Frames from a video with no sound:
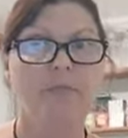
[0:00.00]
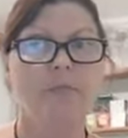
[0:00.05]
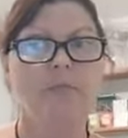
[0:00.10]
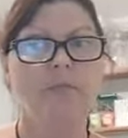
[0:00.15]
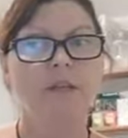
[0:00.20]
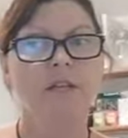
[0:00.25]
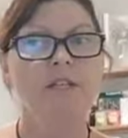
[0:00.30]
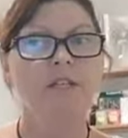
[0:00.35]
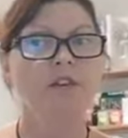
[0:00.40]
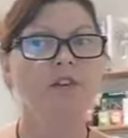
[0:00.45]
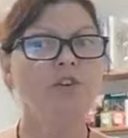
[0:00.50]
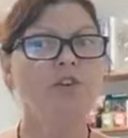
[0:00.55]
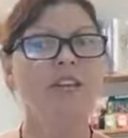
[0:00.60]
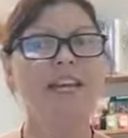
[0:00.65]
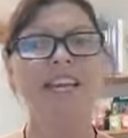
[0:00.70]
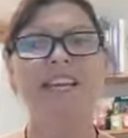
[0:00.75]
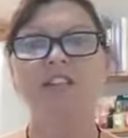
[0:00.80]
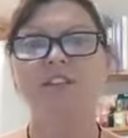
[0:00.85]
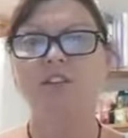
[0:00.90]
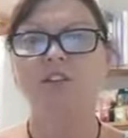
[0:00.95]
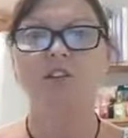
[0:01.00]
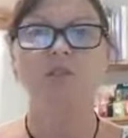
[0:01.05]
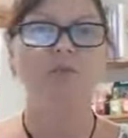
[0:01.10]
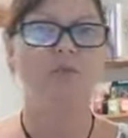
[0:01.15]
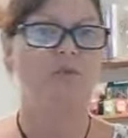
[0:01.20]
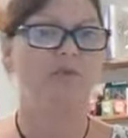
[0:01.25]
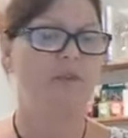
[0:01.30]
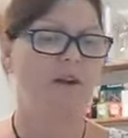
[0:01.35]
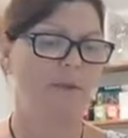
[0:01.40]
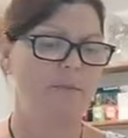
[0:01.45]
So you get
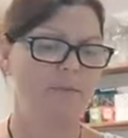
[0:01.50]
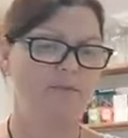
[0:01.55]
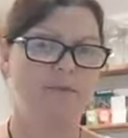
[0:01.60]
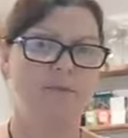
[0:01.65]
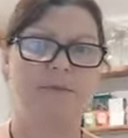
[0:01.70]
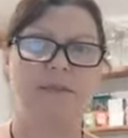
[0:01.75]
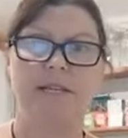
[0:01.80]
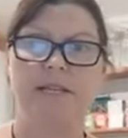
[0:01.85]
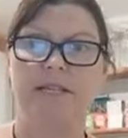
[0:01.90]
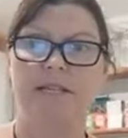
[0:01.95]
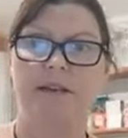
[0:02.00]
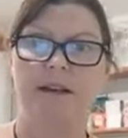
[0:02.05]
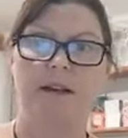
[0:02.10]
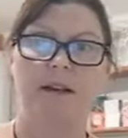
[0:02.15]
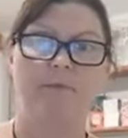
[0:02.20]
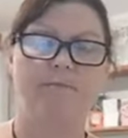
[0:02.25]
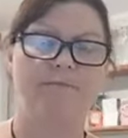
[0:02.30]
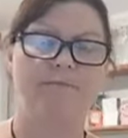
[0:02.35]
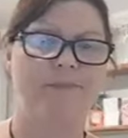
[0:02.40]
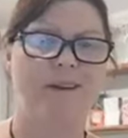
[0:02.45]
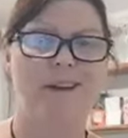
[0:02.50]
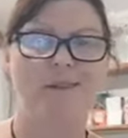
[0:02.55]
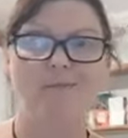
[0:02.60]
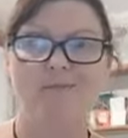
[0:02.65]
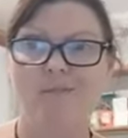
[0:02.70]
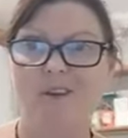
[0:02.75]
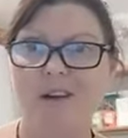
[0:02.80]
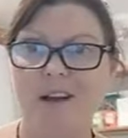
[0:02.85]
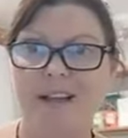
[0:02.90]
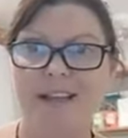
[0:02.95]
insoluble fibre from things like brown
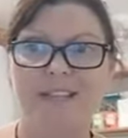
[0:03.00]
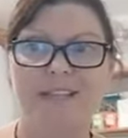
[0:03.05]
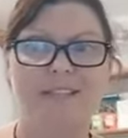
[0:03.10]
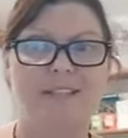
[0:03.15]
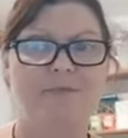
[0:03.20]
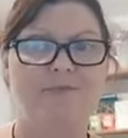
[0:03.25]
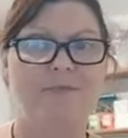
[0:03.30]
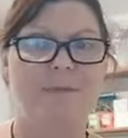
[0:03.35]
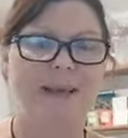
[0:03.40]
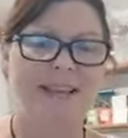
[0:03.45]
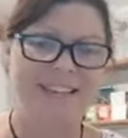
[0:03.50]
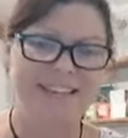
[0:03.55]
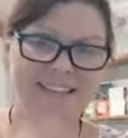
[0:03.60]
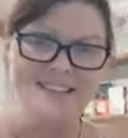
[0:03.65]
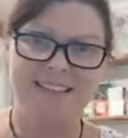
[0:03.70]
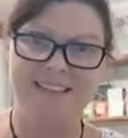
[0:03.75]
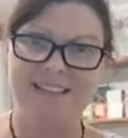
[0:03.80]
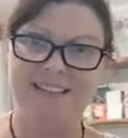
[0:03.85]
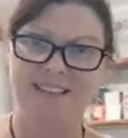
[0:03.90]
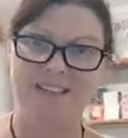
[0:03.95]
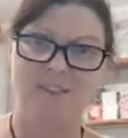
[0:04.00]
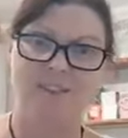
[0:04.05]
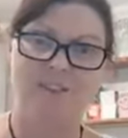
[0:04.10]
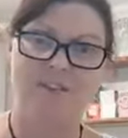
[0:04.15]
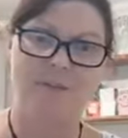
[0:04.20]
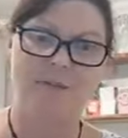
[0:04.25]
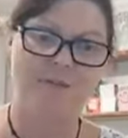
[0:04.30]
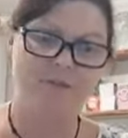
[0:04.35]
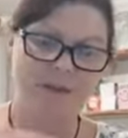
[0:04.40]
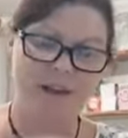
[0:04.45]
rice, from anything that's got
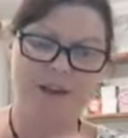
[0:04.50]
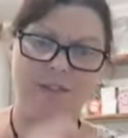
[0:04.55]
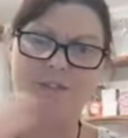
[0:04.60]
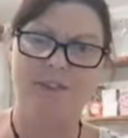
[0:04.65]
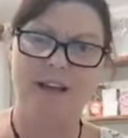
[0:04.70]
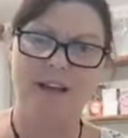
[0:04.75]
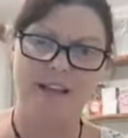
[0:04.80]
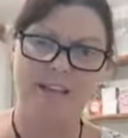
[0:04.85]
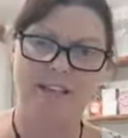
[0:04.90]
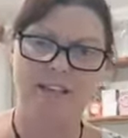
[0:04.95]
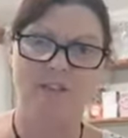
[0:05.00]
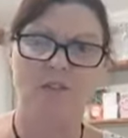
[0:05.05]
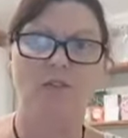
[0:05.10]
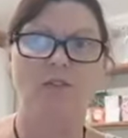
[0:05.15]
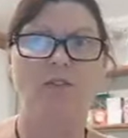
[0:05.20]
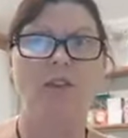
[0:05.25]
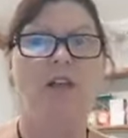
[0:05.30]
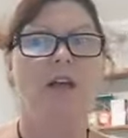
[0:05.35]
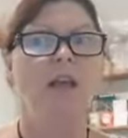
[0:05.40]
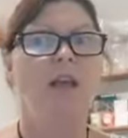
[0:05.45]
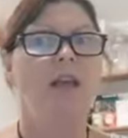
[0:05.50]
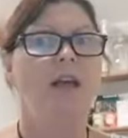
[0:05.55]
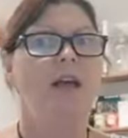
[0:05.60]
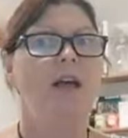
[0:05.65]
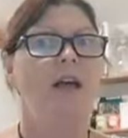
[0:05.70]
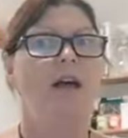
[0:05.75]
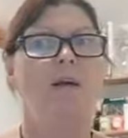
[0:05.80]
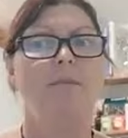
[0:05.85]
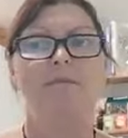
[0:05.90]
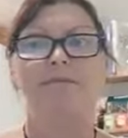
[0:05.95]
the brown or the husk on.
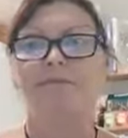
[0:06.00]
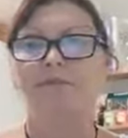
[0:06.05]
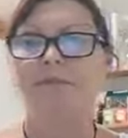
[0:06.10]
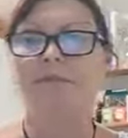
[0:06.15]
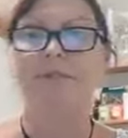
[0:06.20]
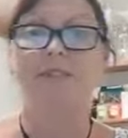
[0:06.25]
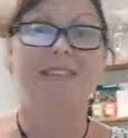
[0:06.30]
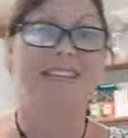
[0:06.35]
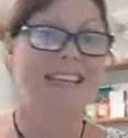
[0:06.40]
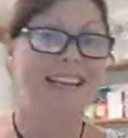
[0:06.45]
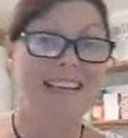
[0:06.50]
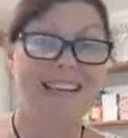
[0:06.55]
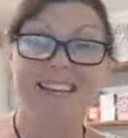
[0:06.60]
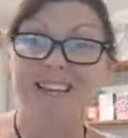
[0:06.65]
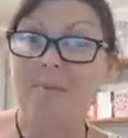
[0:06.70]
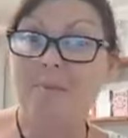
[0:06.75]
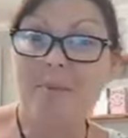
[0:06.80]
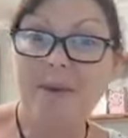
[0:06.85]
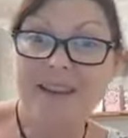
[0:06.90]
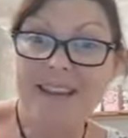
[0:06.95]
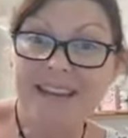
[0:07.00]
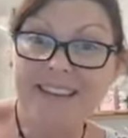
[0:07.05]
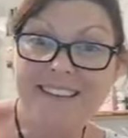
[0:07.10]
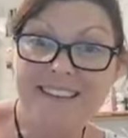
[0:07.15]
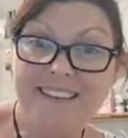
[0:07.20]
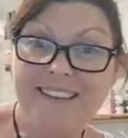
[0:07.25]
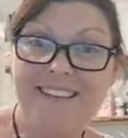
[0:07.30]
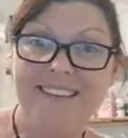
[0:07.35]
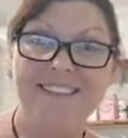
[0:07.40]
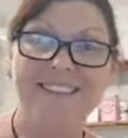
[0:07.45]
Um, fruits, again, your
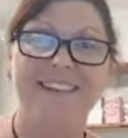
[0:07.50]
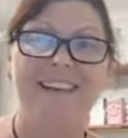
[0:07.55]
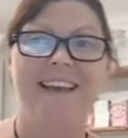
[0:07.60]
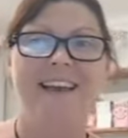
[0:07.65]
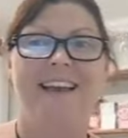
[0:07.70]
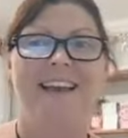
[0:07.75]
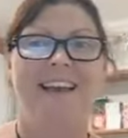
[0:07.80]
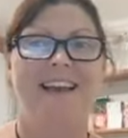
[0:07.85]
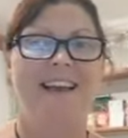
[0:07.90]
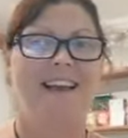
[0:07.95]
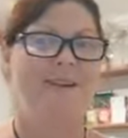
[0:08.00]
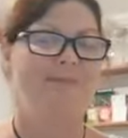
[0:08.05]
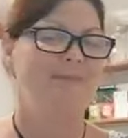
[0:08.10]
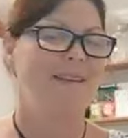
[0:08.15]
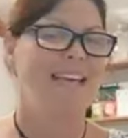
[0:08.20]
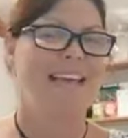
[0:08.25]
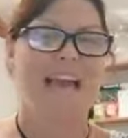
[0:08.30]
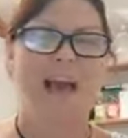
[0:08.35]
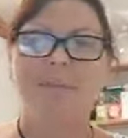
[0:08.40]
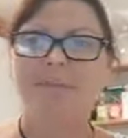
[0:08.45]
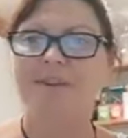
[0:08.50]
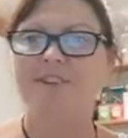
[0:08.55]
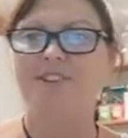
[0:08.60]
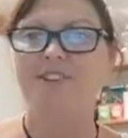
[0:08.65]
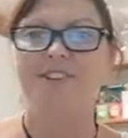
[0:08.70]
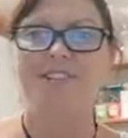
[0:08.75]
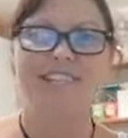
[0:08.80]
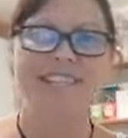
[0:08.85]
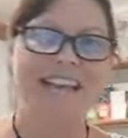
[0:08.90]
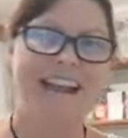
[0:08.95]
beans, um, your
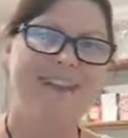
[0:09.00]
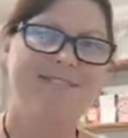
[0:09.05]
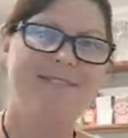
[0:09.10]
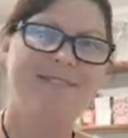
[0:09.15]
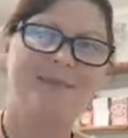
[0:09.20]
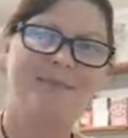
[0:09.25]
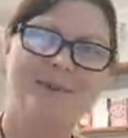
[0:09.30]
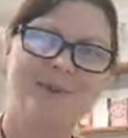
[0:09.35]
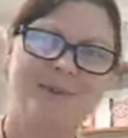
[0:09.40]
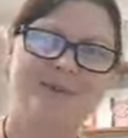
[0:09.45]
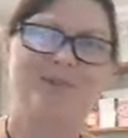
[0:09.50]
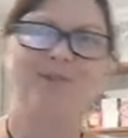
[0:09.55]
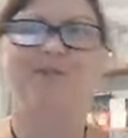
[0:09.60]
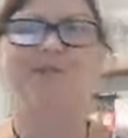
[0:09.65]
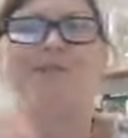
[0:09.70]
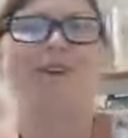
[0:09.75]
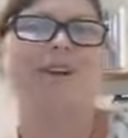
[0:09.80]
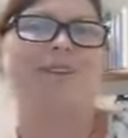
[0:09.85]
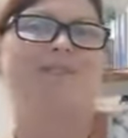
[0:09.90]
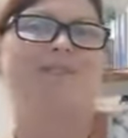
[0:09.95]
cabbages, carrots, Brussels sprouts,